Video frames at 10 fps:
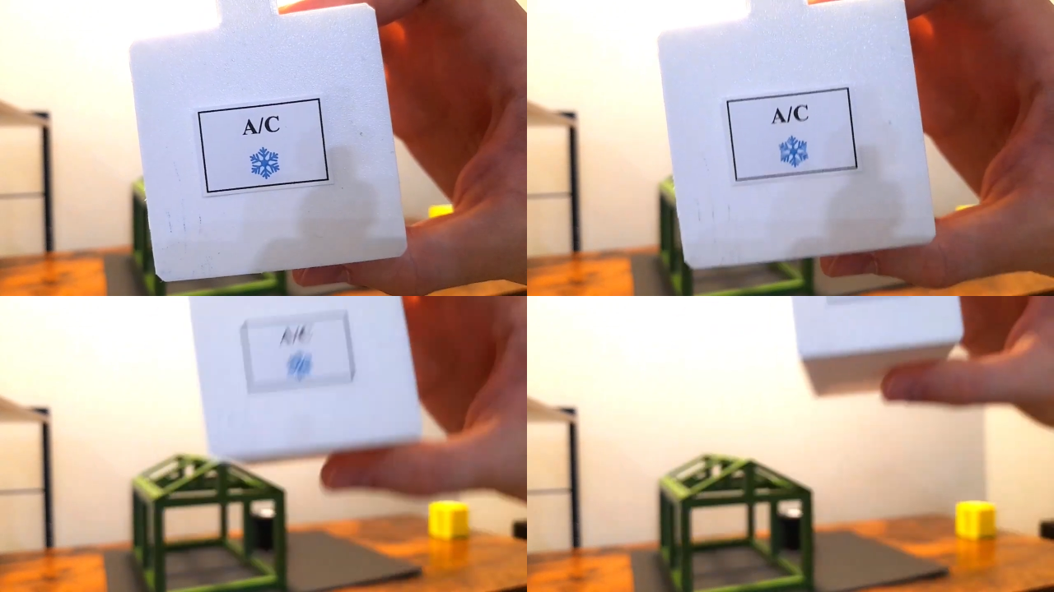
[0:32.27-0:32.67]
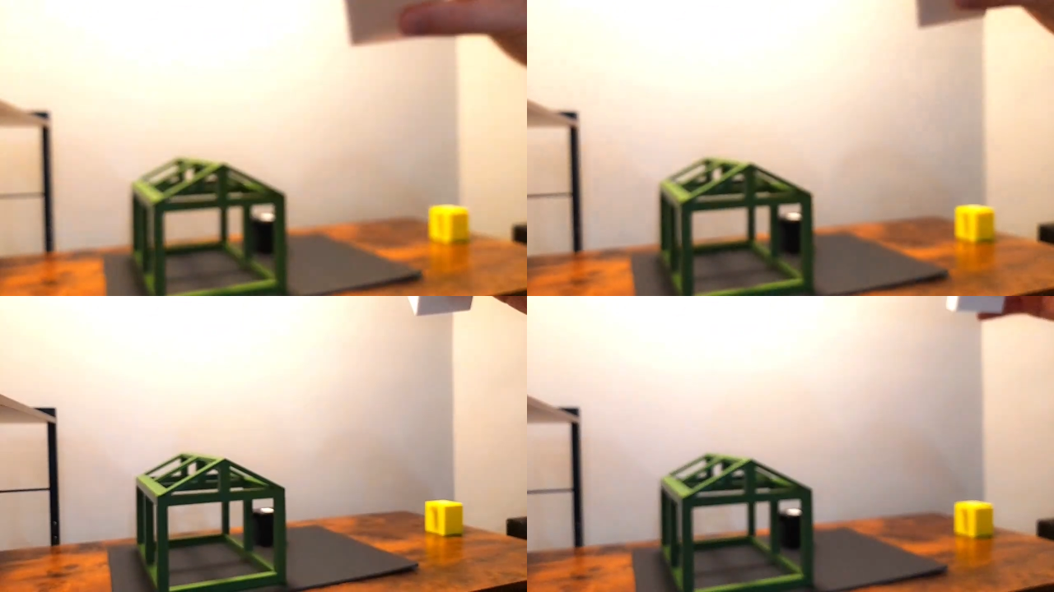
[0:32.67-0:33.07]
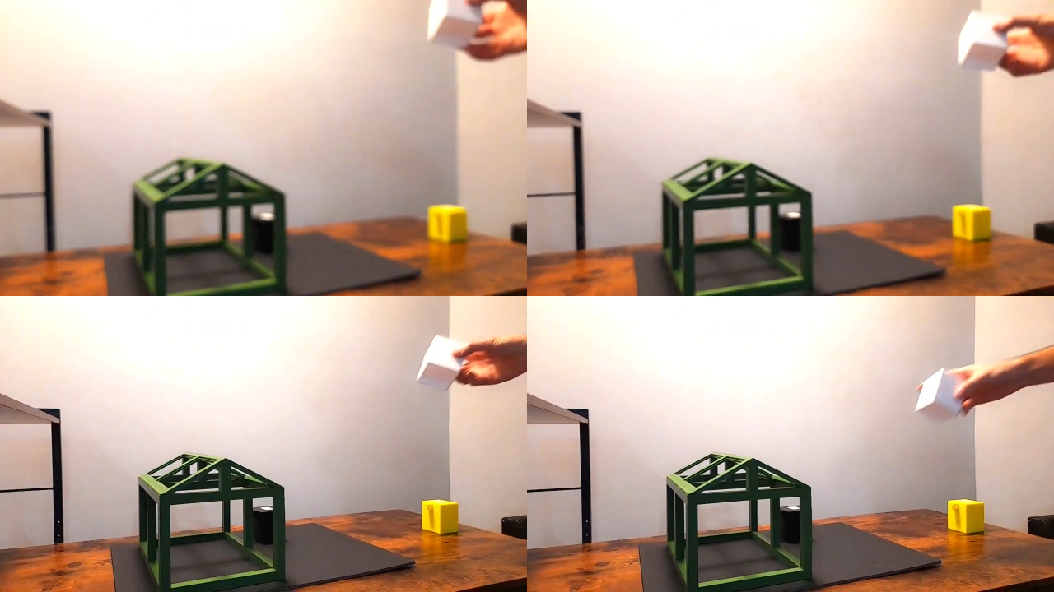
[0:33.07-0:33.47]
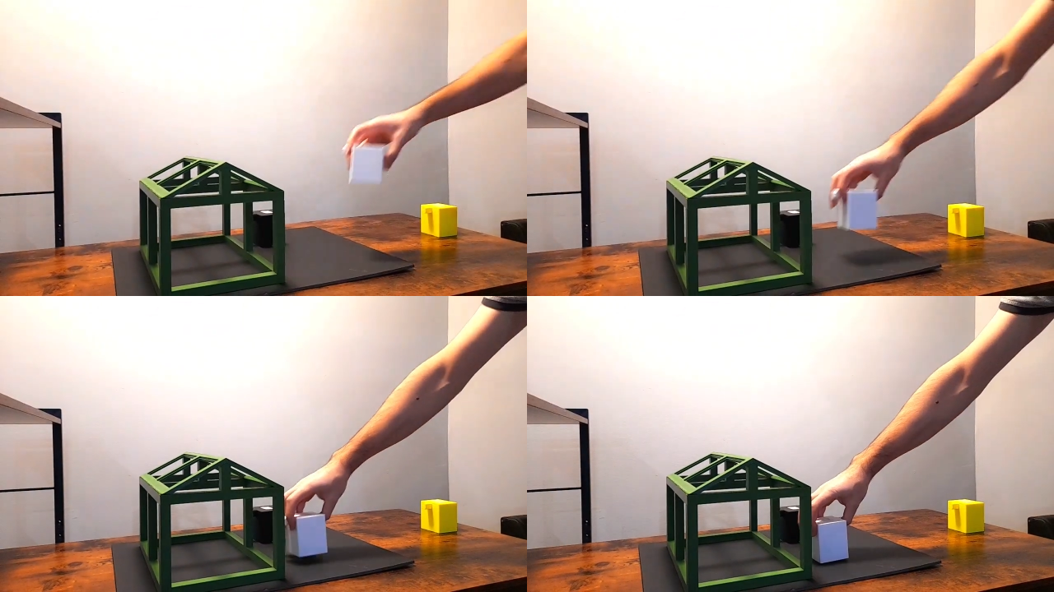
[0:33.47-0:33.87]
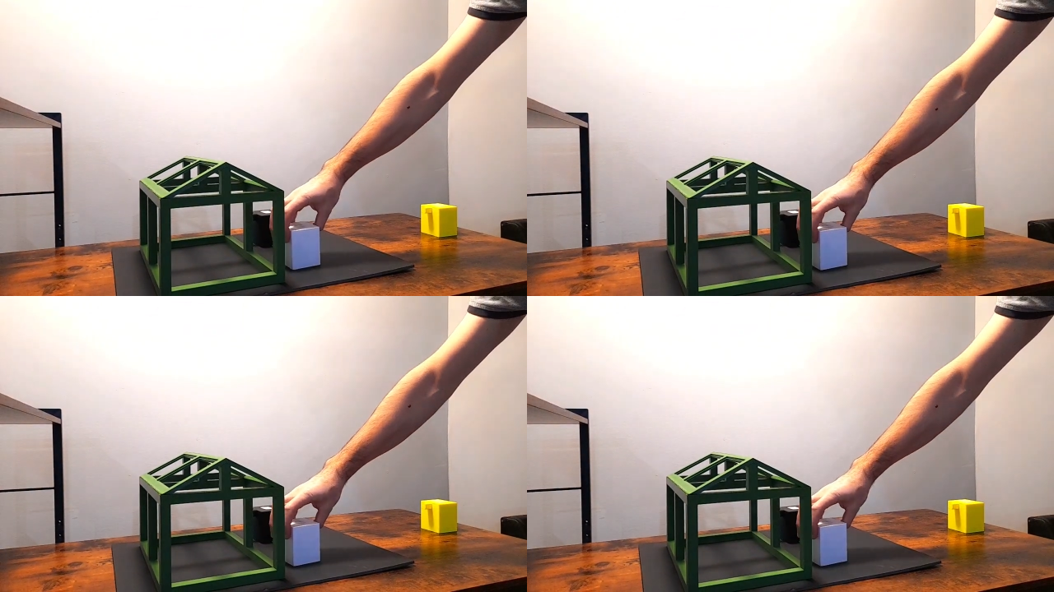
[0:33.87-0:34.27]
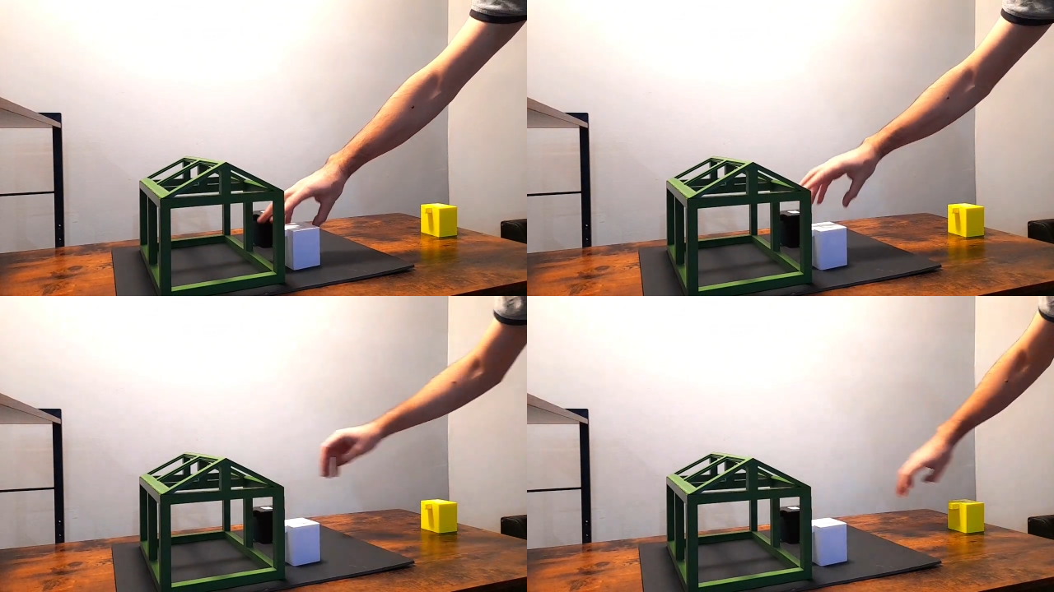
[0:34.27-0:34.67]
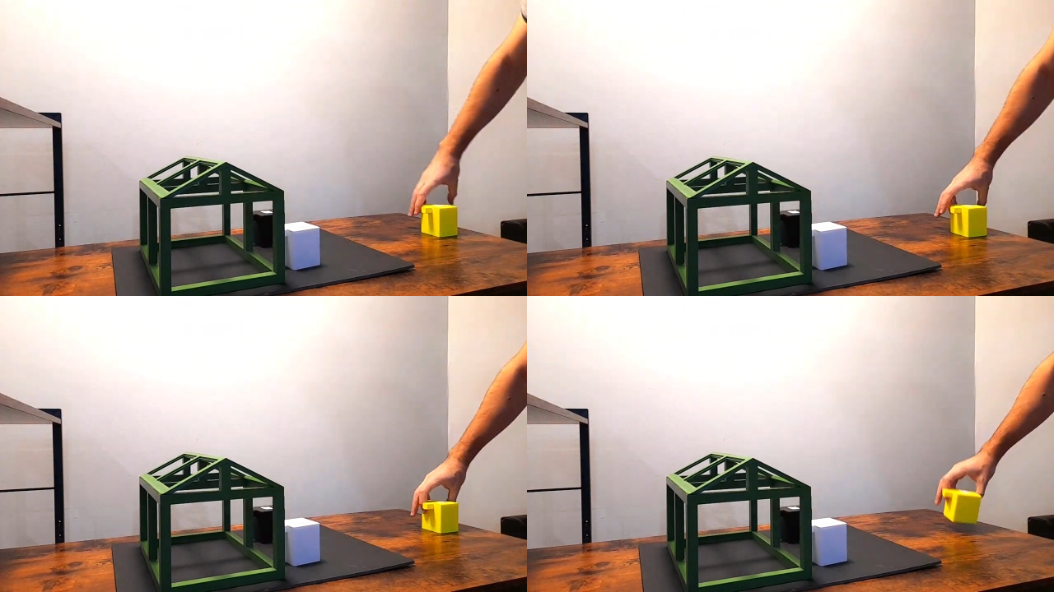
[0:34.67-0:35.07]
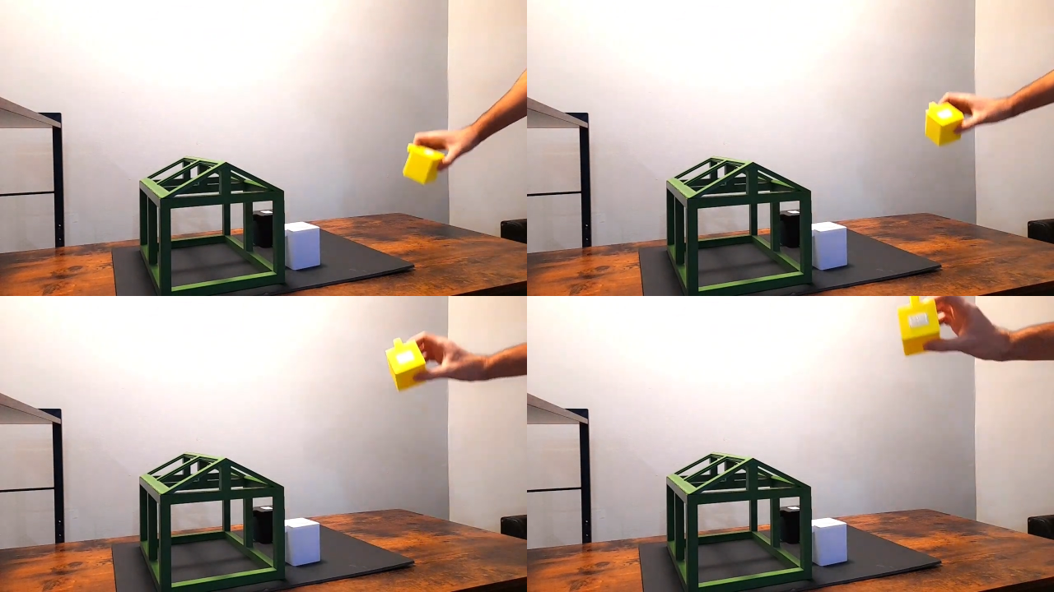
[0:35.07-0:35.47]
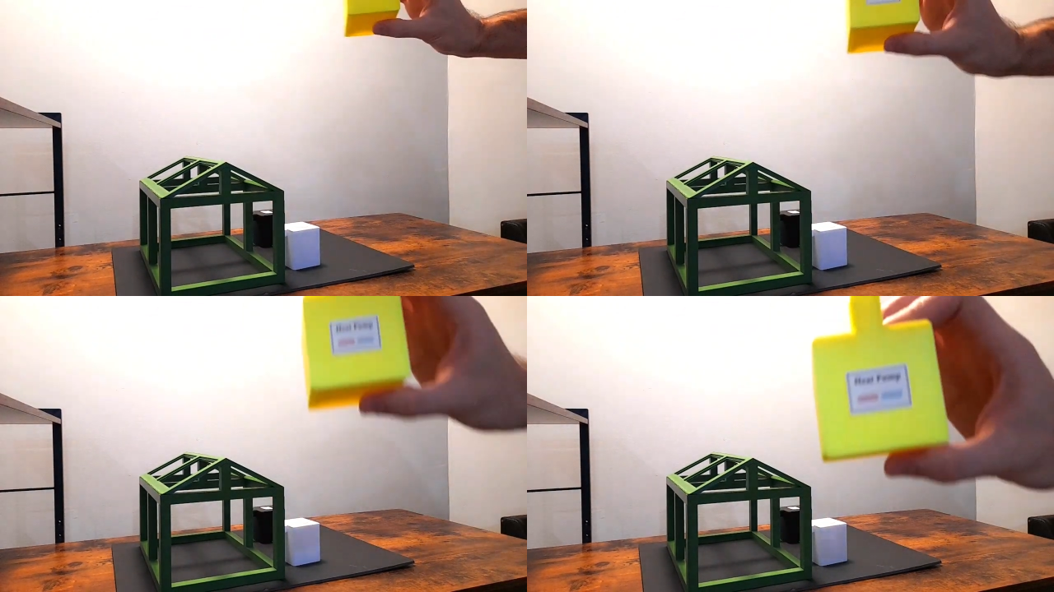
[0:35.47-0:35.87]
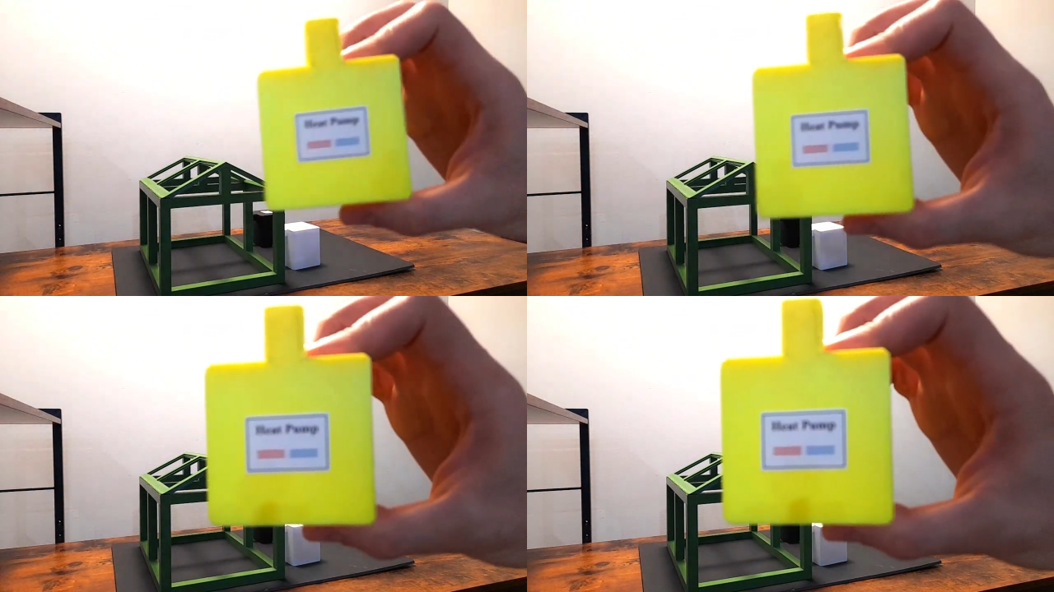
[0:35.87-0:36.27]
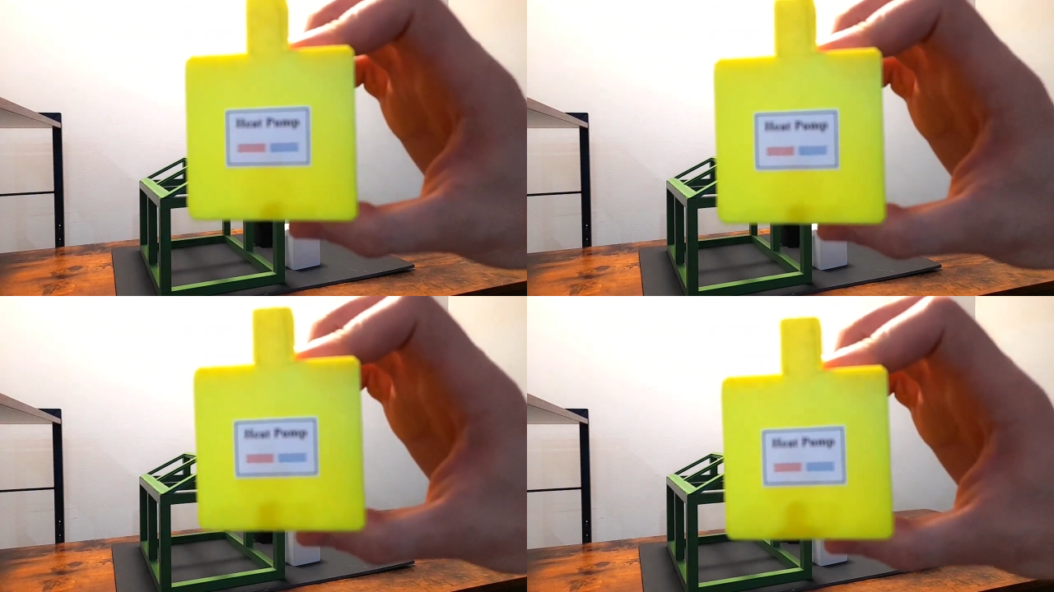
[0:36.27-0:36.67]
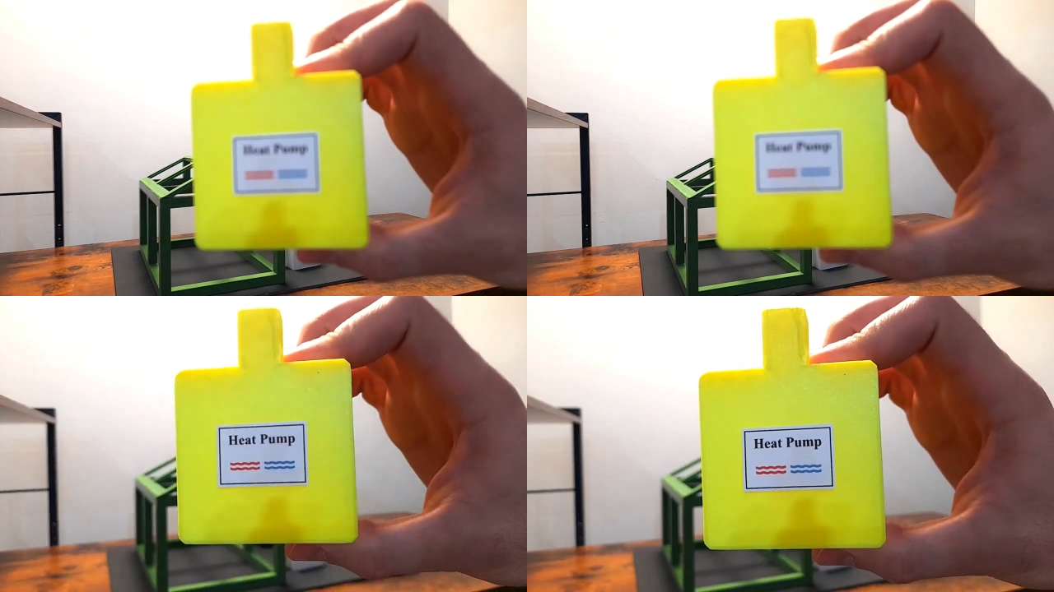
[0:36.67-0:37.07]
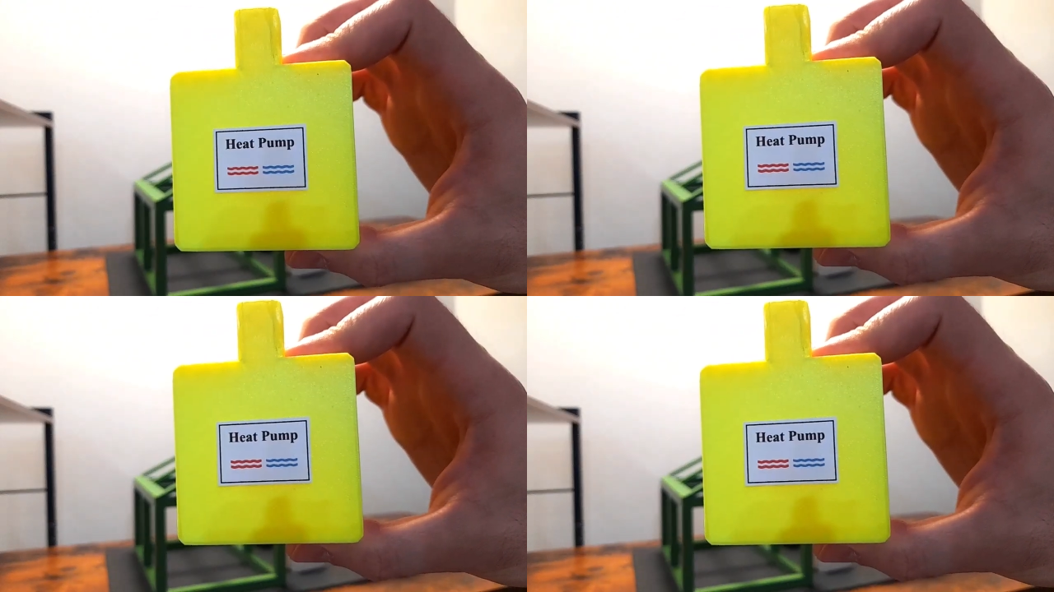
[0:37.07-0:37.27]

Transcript: [unreadable: no face in view]